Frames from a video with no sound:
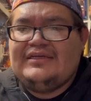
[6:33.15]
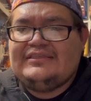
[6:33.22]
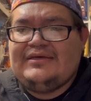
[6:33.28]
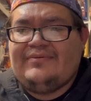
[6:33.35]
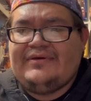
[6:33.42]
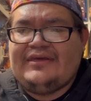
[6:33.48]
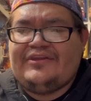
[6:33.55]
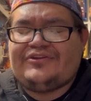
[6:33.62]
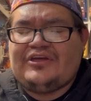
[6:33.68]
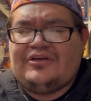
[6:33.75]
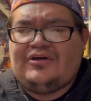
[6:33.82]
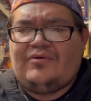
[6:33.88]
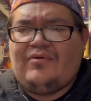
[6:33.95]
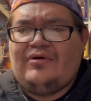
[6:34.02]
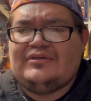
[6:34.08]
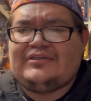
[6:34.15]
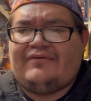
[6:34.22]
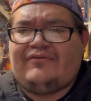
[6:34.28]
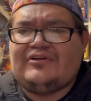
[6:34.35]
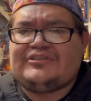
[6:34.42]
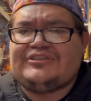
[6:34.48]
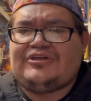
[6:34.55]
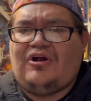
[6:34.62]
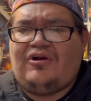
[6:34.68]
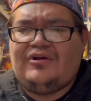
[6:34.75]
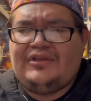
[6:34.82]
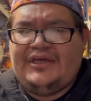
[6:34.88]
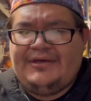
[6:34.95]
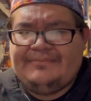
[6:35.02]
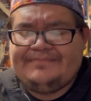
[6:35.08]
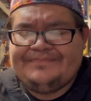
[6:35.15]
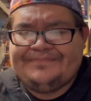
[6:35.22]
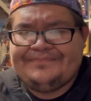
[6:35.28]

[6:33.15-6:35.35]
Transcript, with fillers: Then we get Thunder Rosa versus Harley.